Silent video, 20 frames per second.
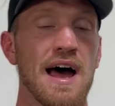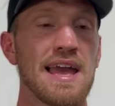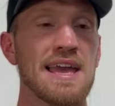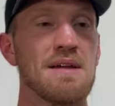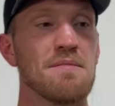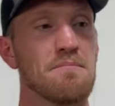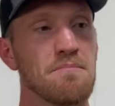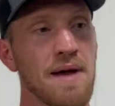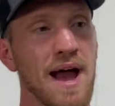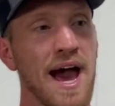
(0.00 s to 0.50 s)

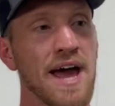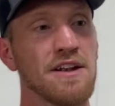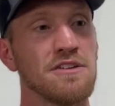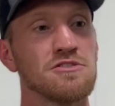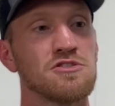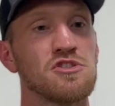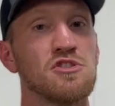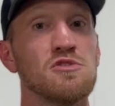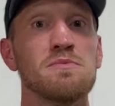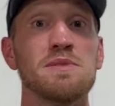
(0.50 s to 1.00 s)
it
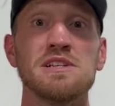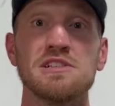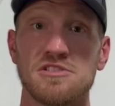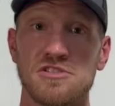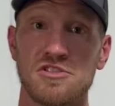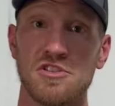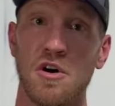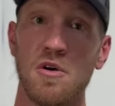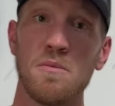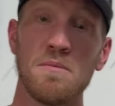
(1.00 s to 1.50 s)
mattered to me
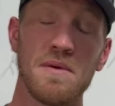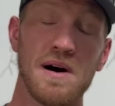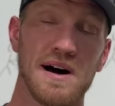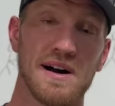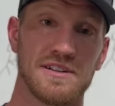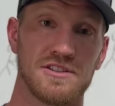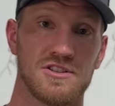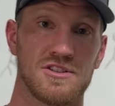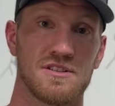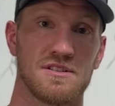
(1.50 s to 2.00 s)
so
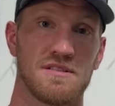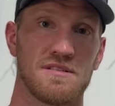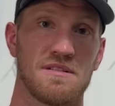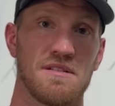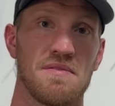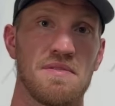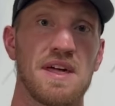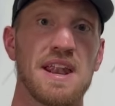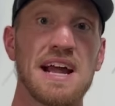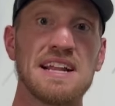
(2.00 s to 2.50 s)
much
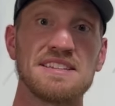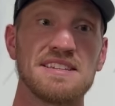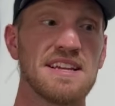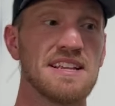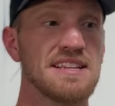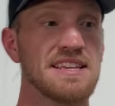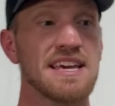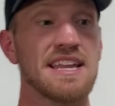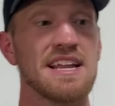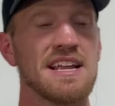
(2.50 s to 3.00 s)
that I
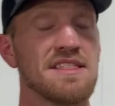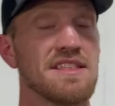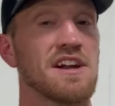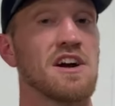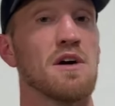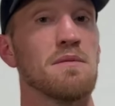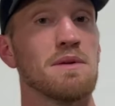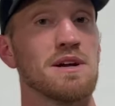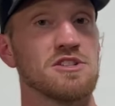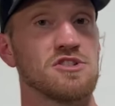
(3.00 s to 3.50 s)
didn't get anything
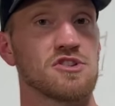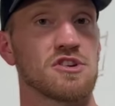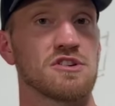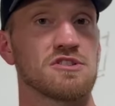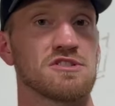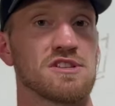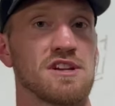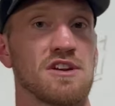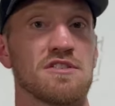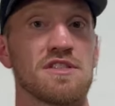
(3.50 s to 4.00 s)
on my
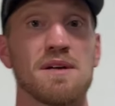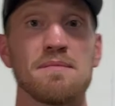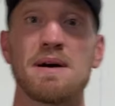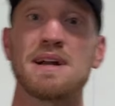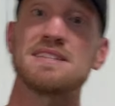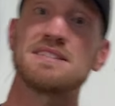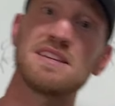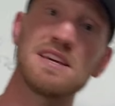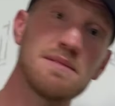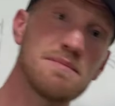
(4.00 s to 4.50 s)
jersey or that
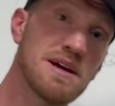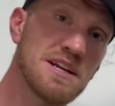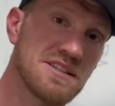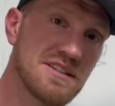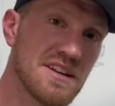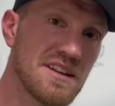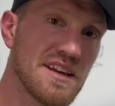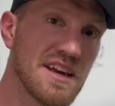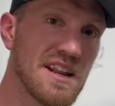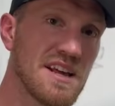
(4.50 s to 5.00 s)
my teammates
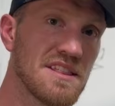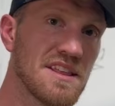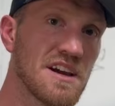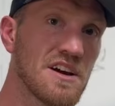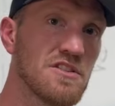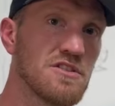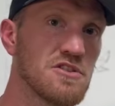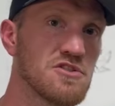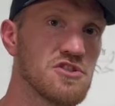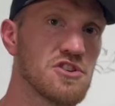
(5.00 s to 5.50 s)
didn't get anything
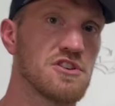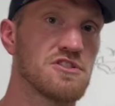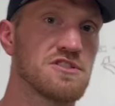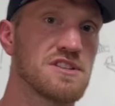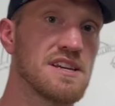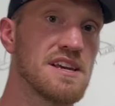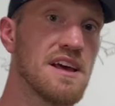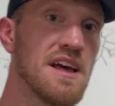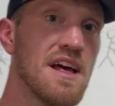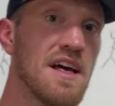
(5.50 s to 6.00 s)
on their
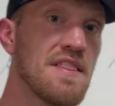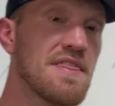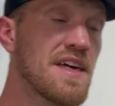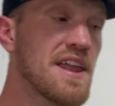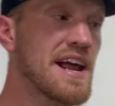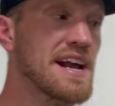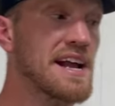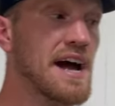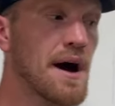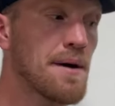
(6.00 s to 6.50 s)
jersey
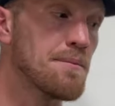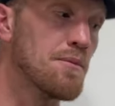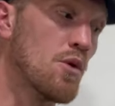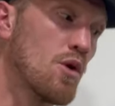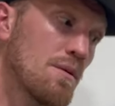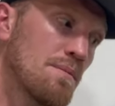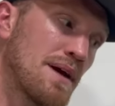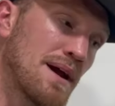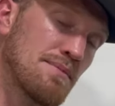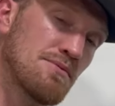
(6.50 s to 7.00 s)
that I got
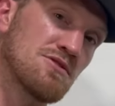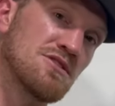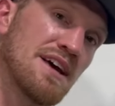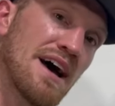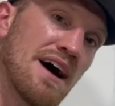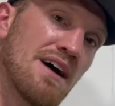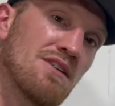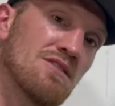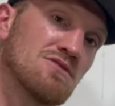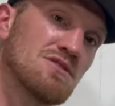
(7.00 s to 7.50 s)
more paper
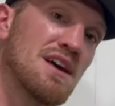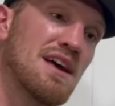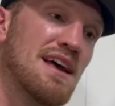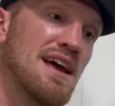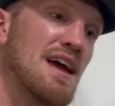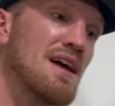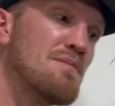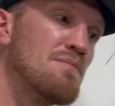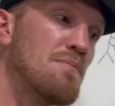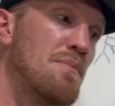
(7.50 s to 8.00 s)
towels
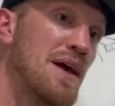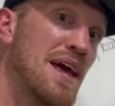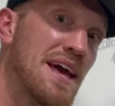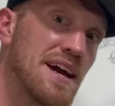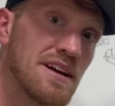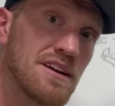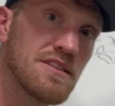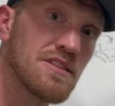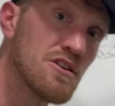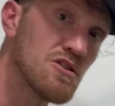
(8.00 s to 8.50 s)
and
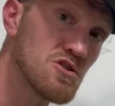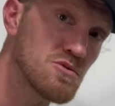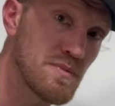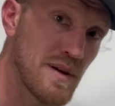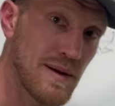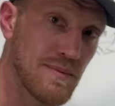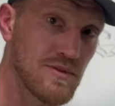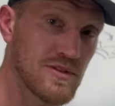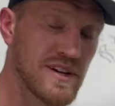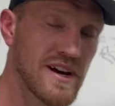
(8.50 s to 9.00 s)
picked those
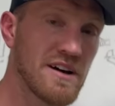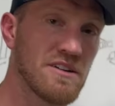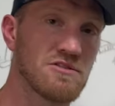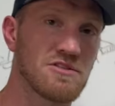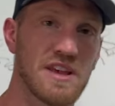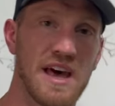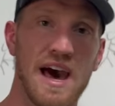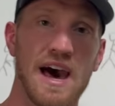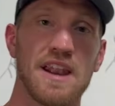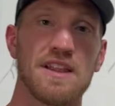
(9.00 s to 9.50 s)
paper
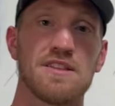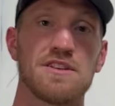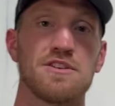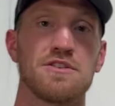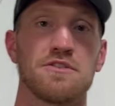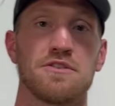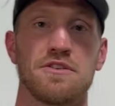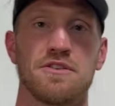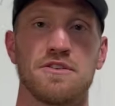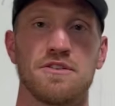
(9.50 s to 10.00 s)
towels out of the
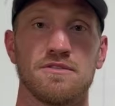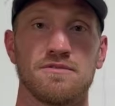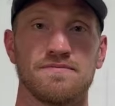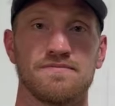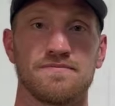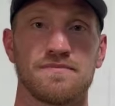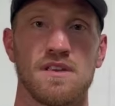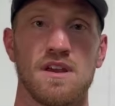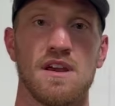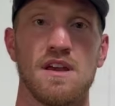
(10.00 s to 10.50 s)
urinal.
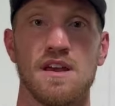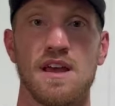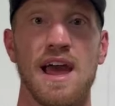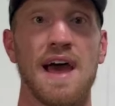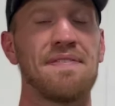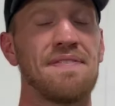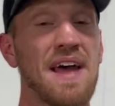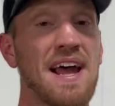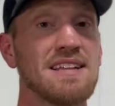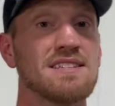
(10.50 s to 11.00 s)

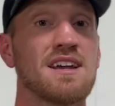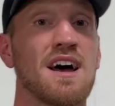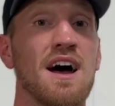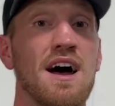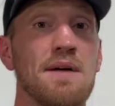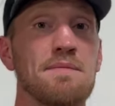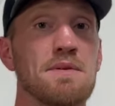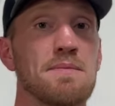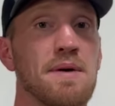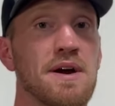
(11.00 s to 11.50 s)
At that
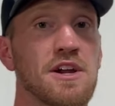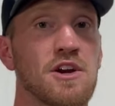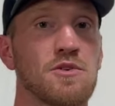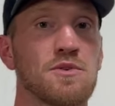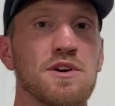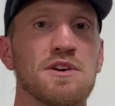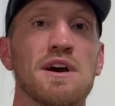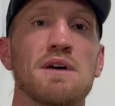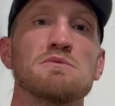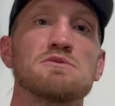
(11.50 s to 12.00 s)
time in my
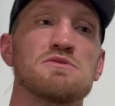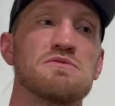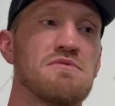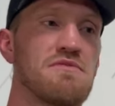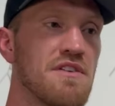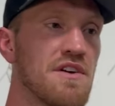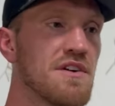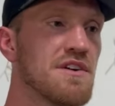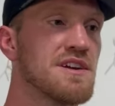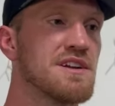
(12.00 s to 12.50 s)
career, I was
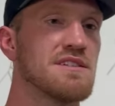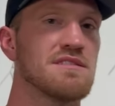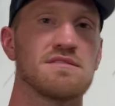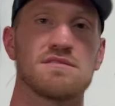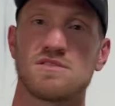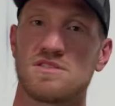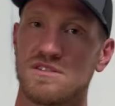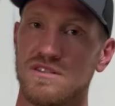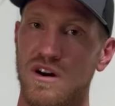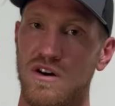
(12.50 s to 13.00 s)
very
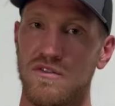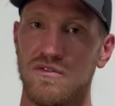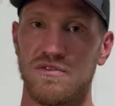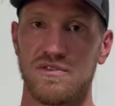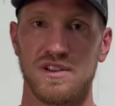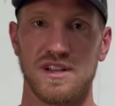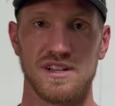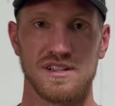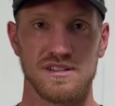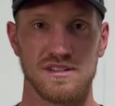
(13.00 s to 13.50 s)

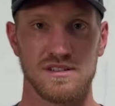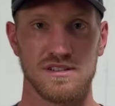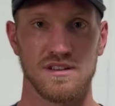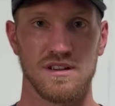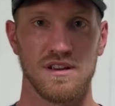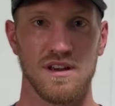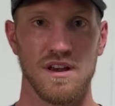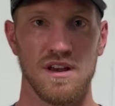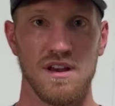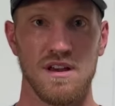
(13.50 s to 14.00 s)
selfless.
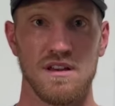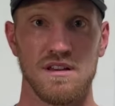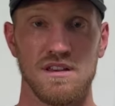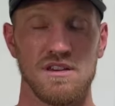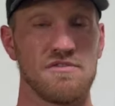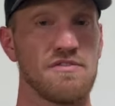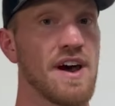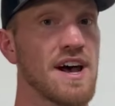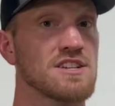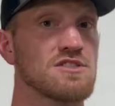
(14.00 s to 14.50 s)

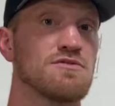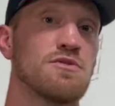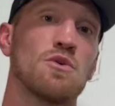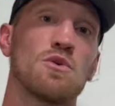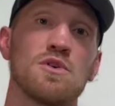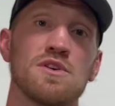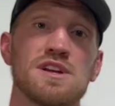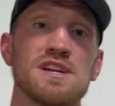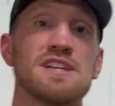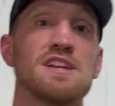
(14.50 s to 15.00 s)
You fast
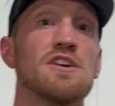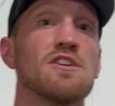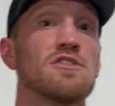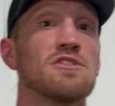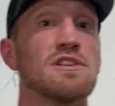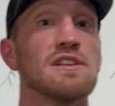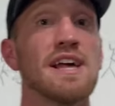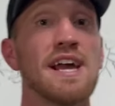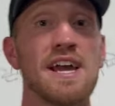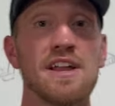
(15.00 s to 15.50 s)
forward a year
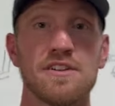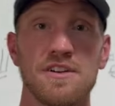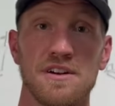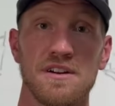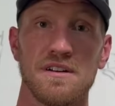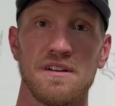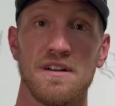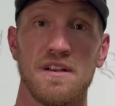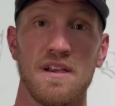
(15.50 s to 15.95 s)
later,